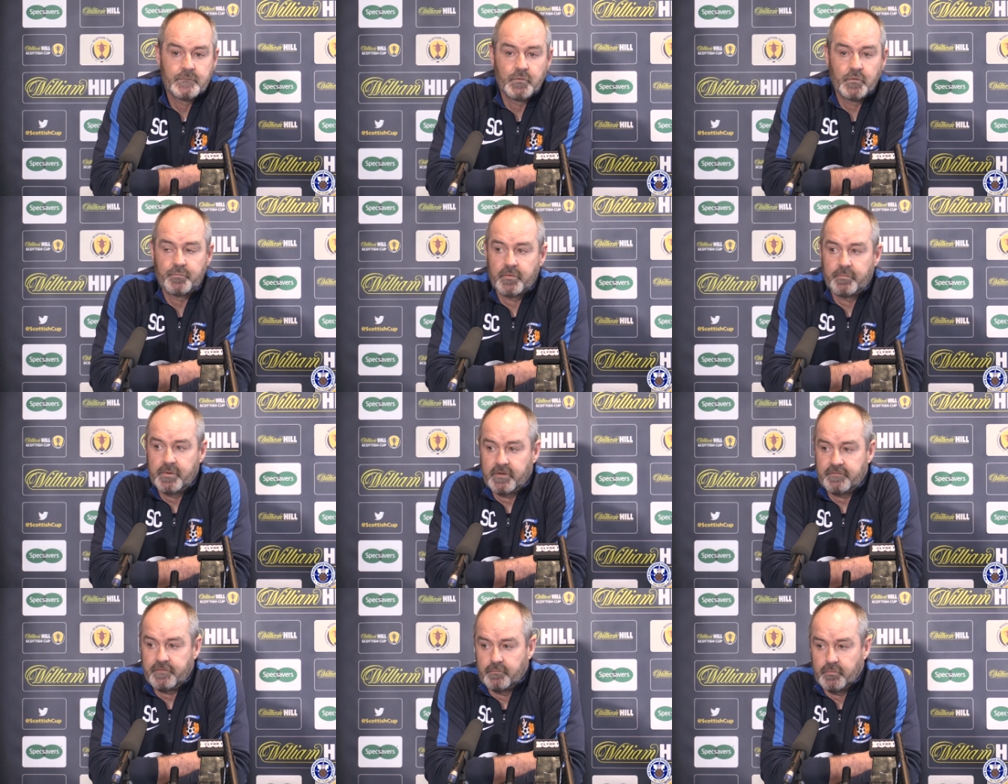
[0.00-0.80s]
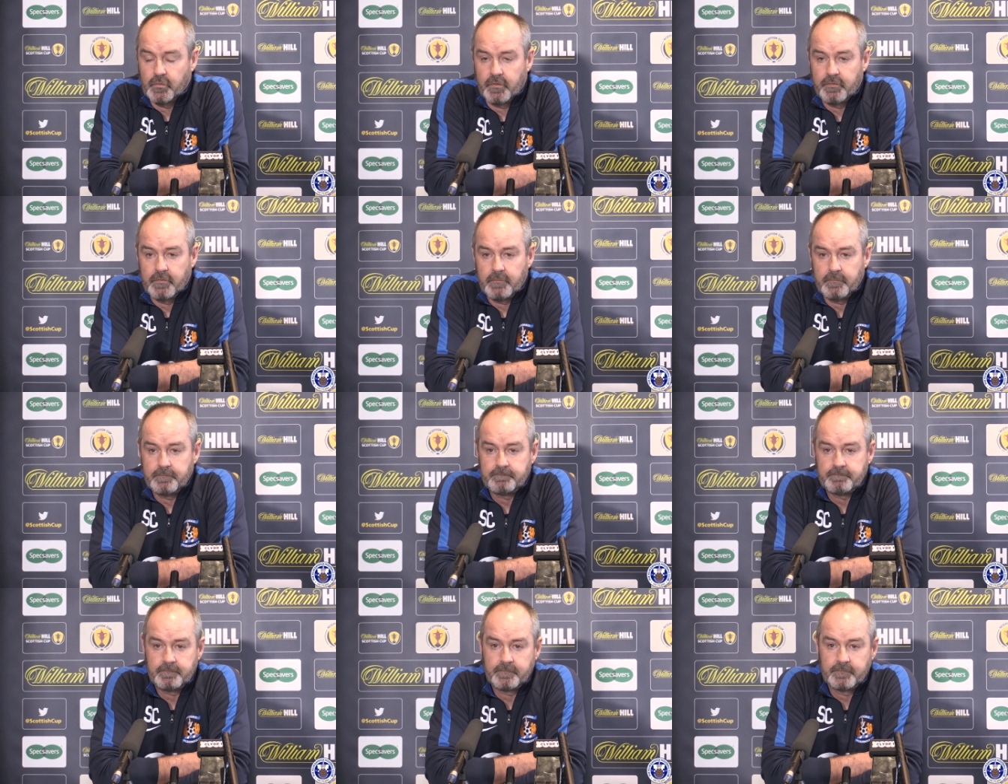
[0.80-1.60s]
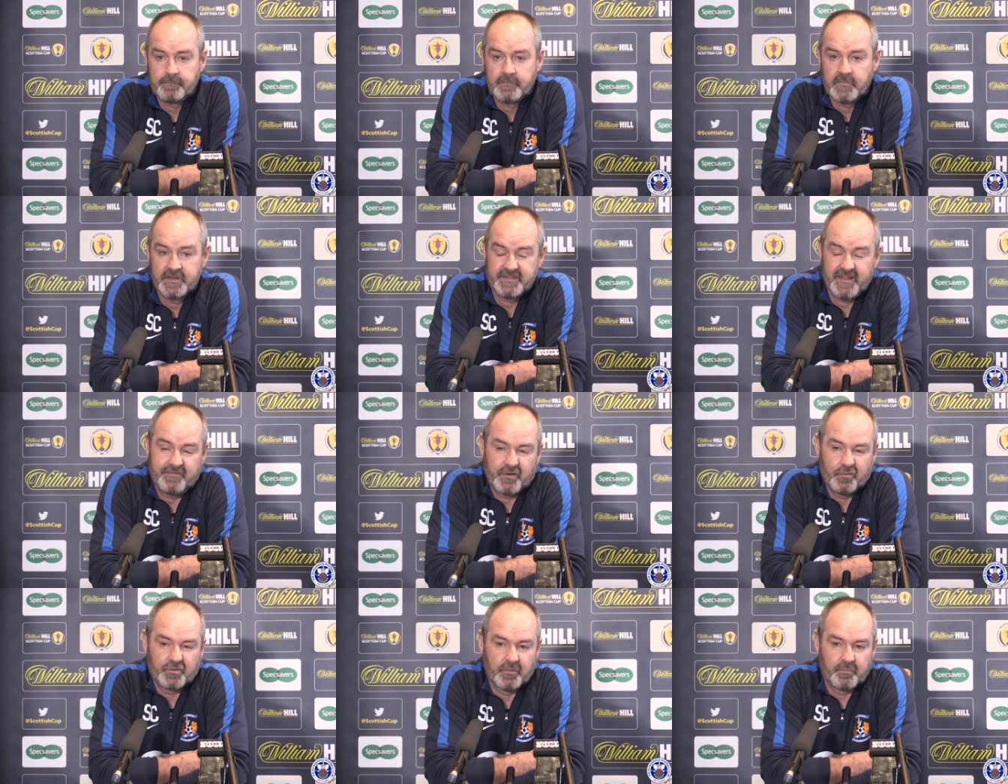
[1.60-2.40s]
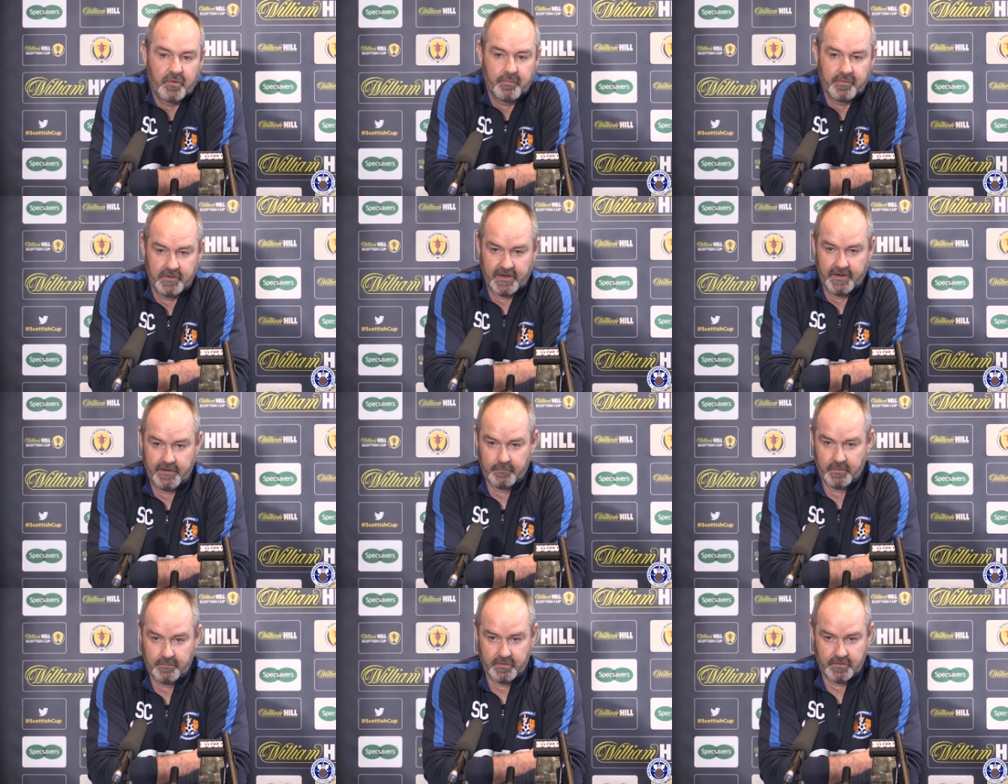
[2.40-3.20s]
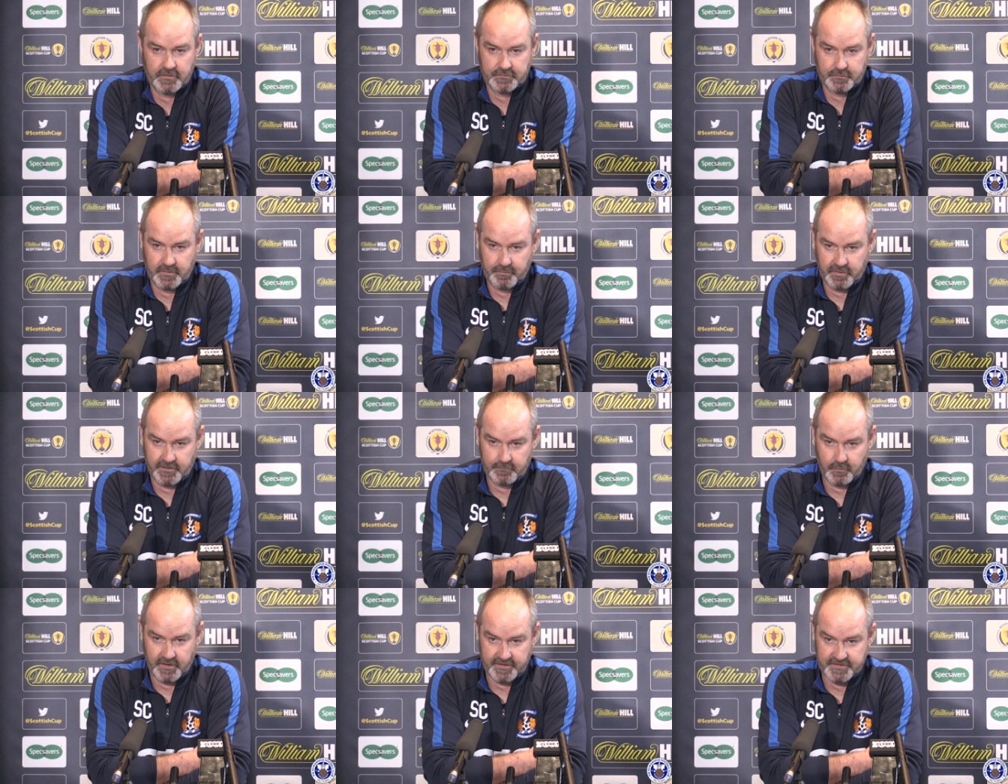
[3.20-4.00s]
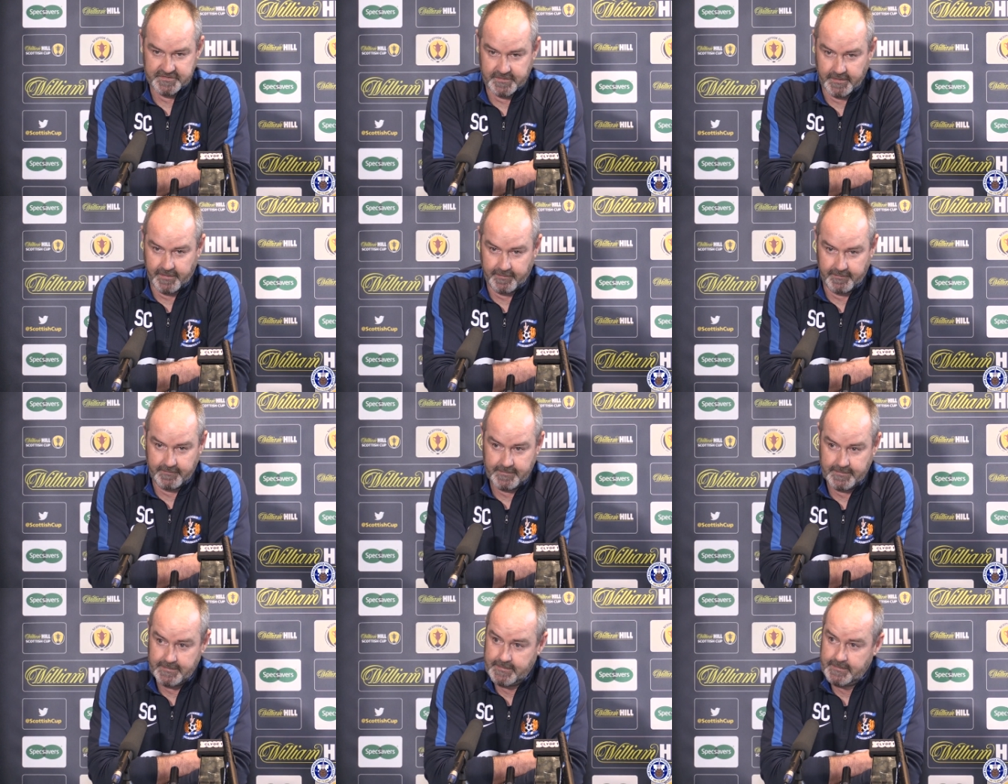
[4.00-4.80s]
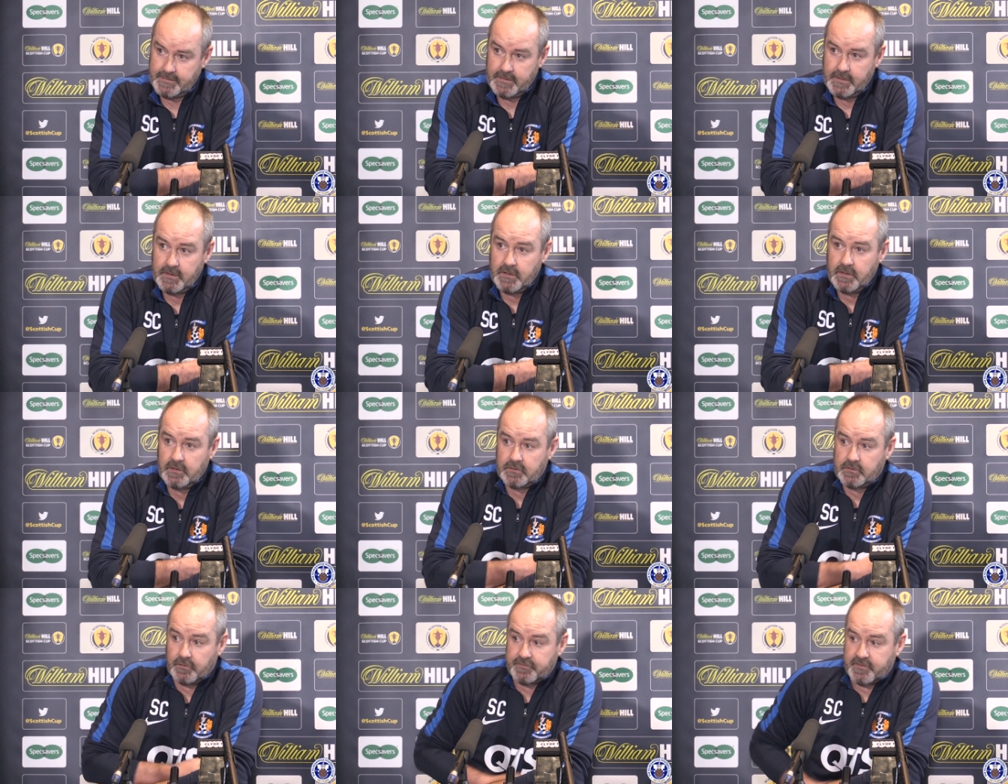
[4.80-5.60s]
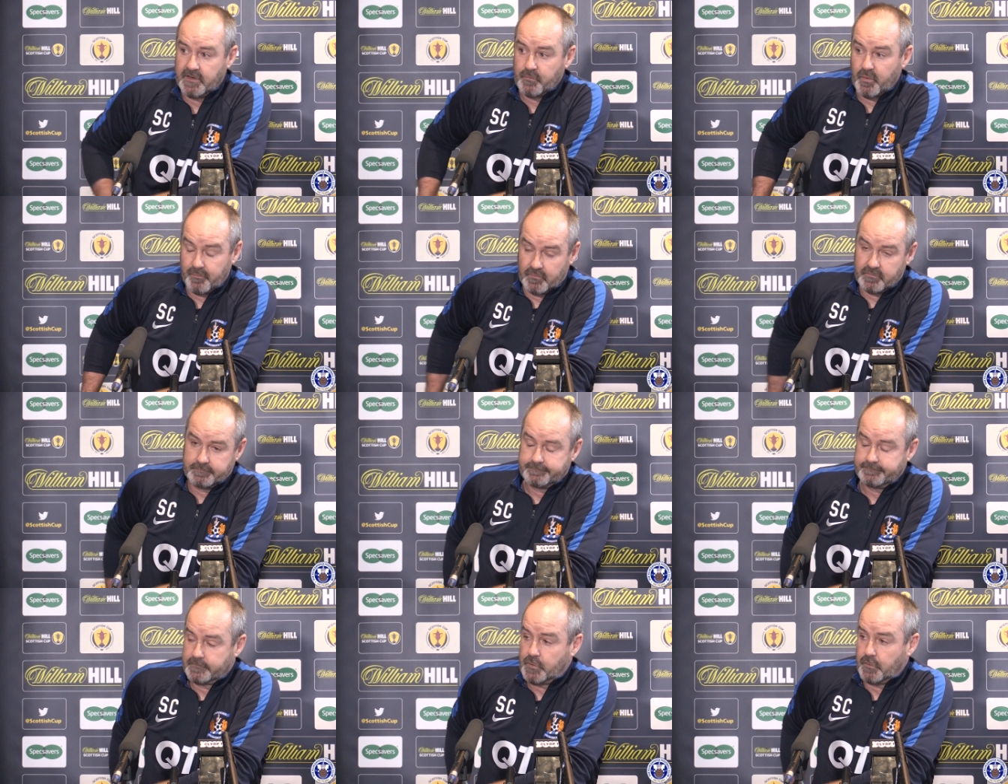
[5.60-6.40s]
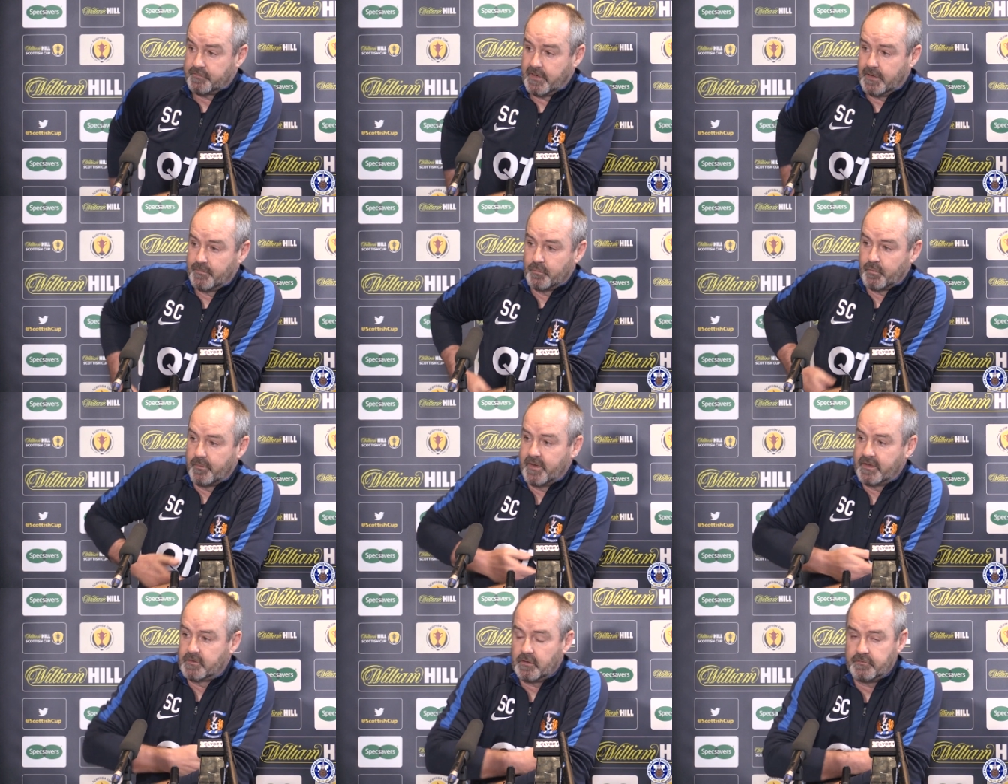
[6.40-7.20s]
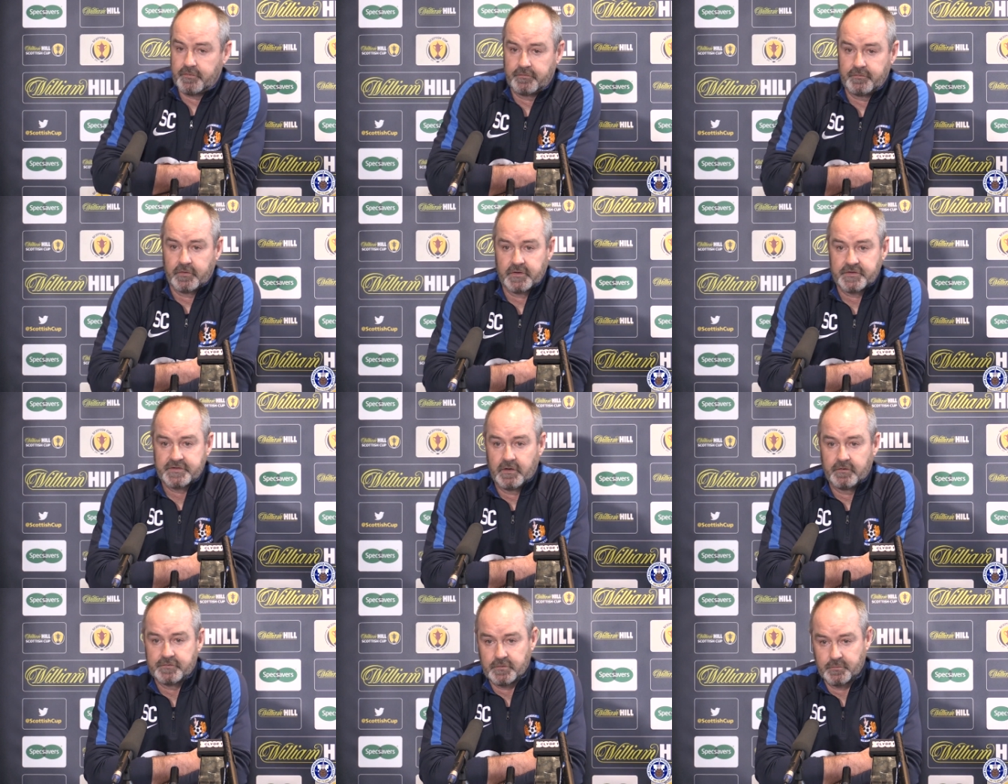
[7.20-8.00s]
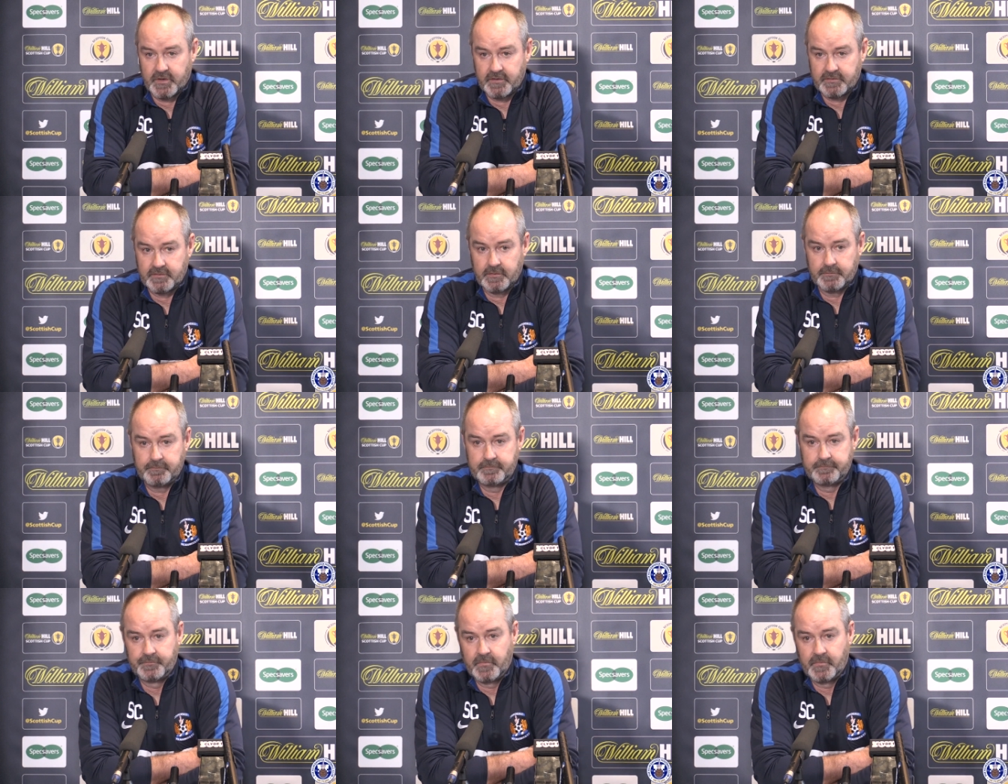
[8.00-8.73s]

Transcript: We'll prepare for both. It's difficult to prepare anyway, because we played Wednesday night. Tough game that we made tougher for ourselves, so we had to